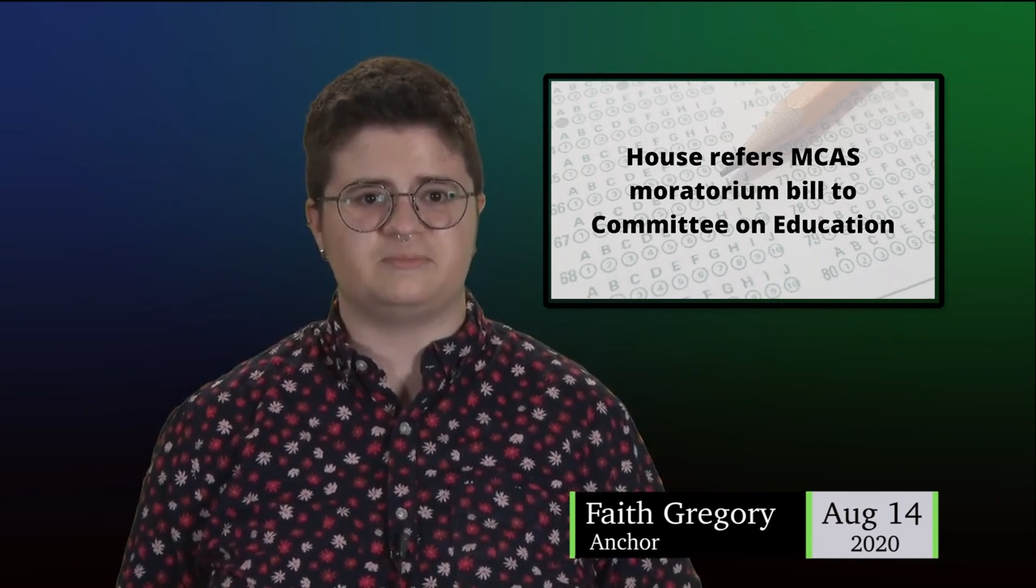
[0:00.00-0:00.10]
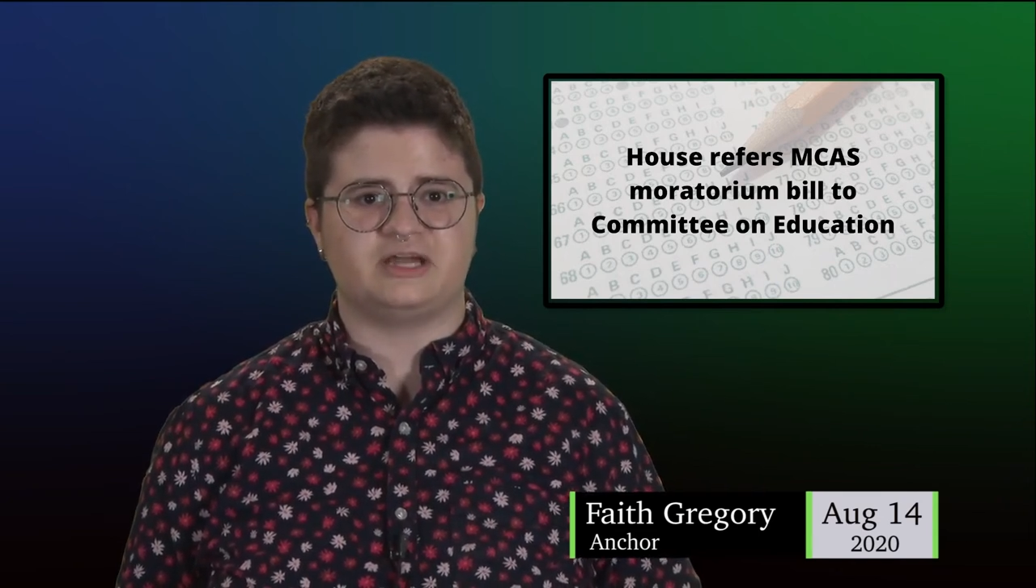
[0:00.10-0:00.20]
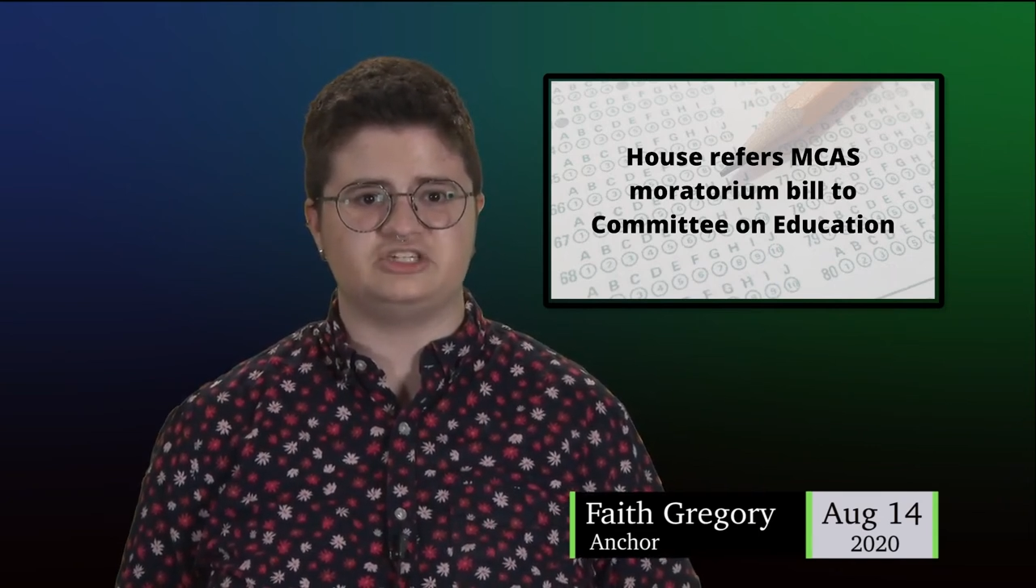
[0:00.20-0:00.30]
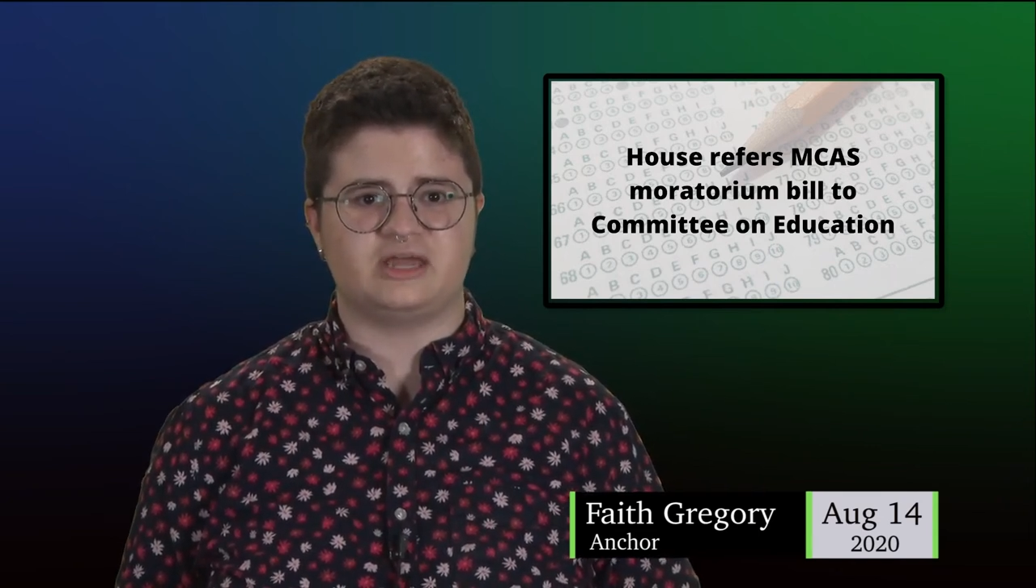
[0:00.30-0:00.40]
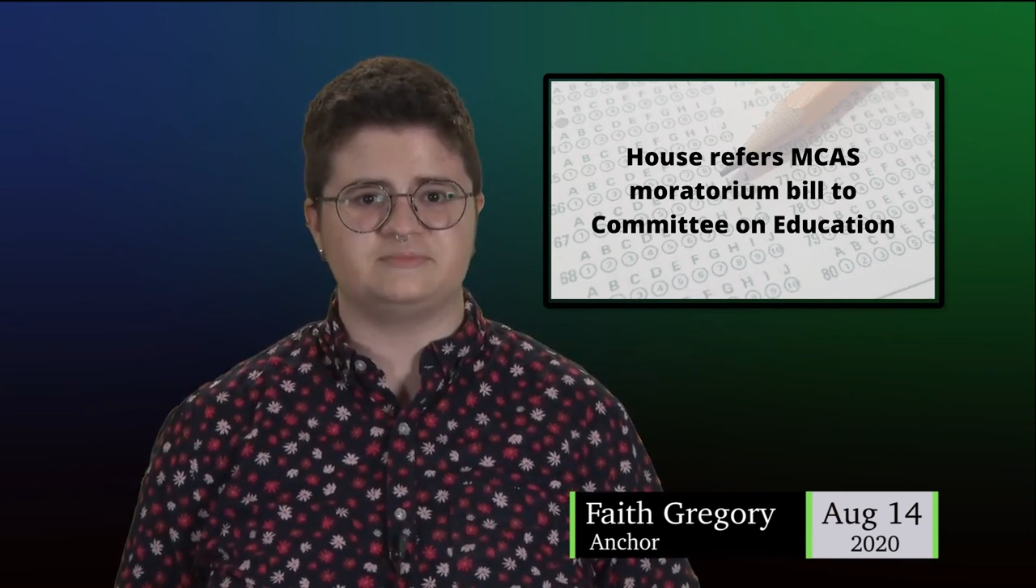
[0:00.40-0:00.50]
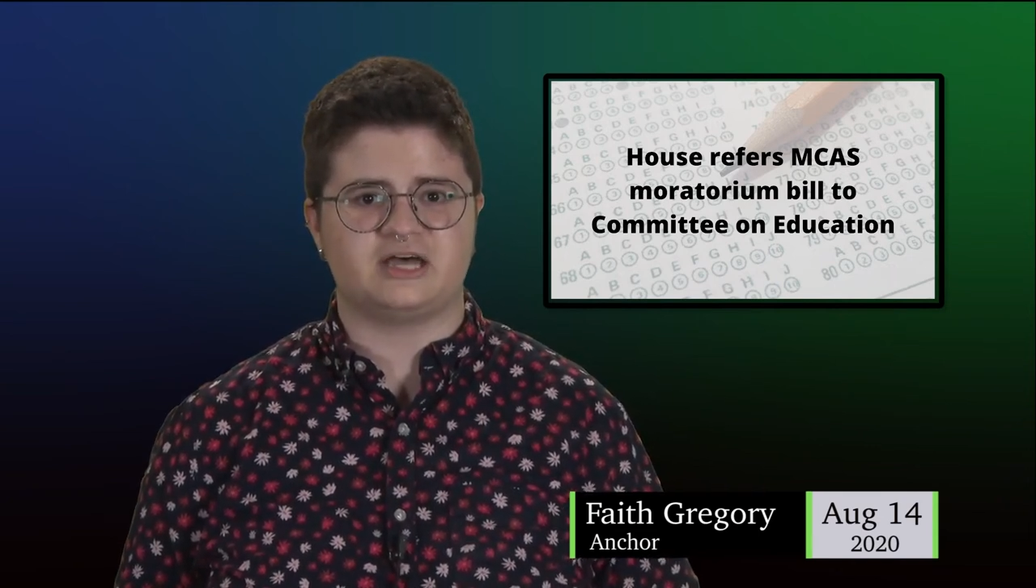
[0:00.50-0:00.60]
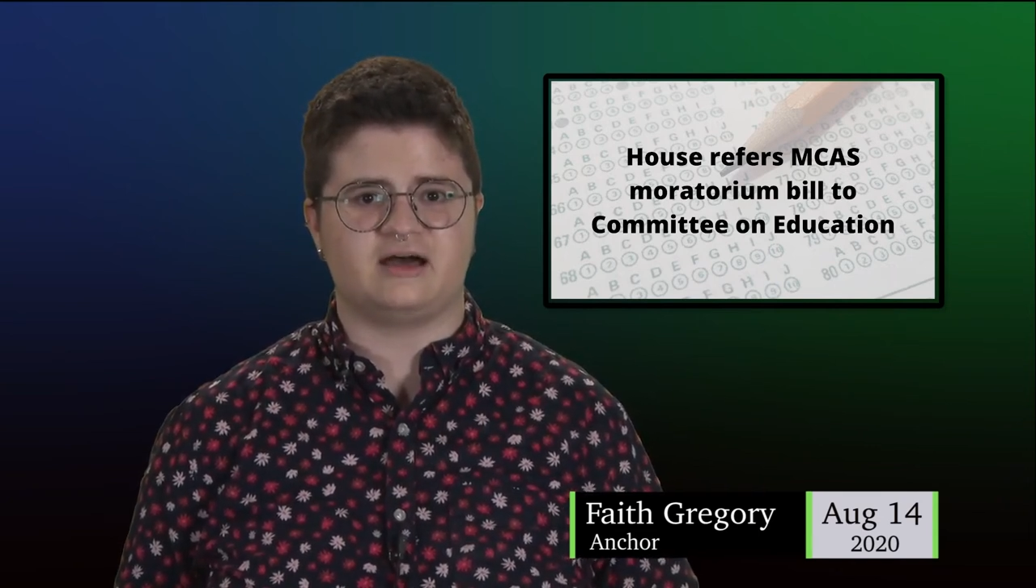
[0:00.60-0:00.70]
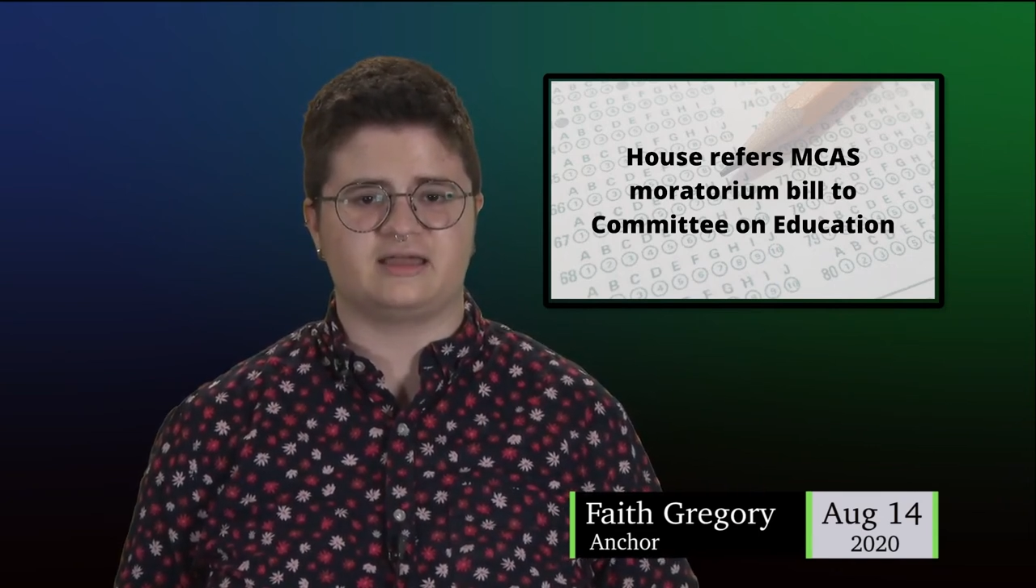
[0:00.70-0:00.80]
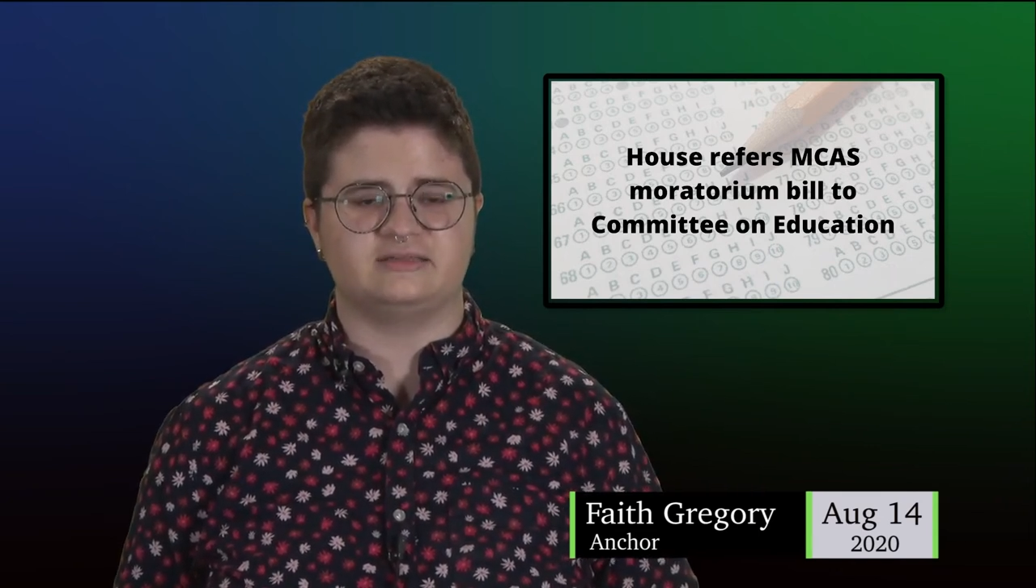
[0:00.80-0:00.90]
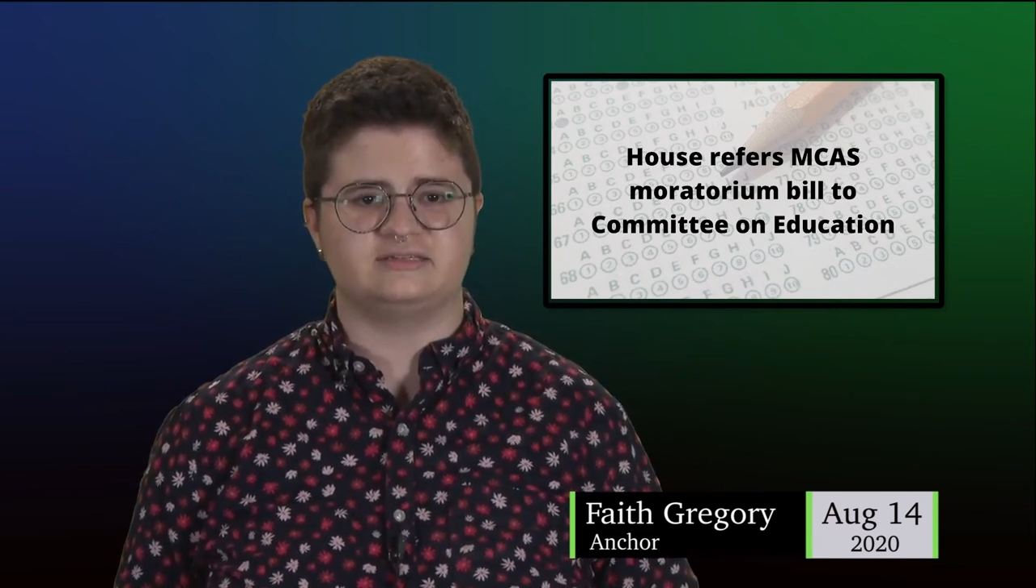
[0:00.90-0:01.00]
by James
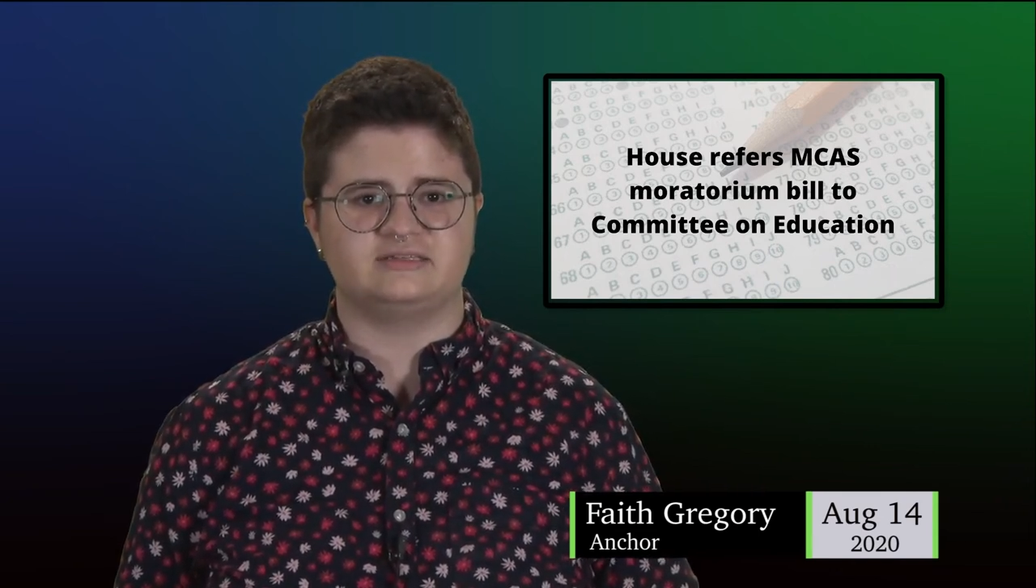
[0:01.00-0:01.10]
Hawkins,